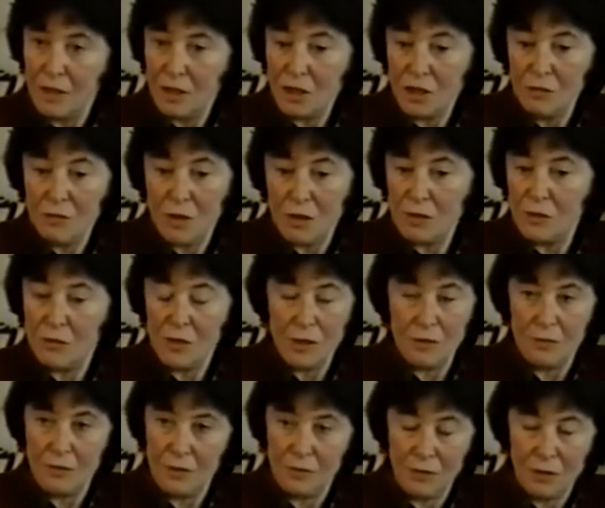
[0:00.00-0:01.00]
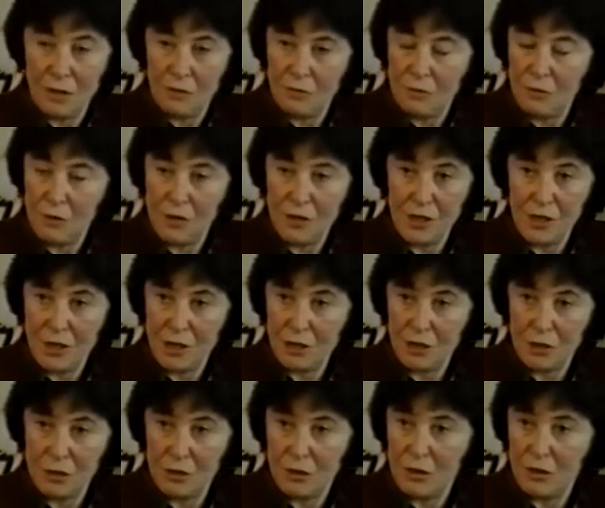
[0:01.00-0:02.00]
She was only 54
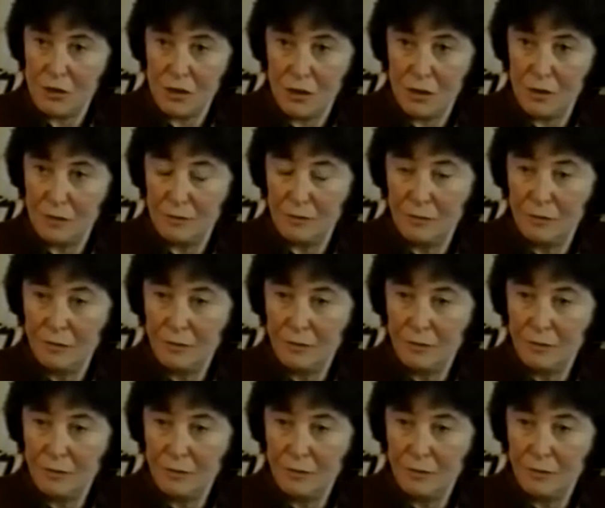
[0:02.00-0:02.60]
years old.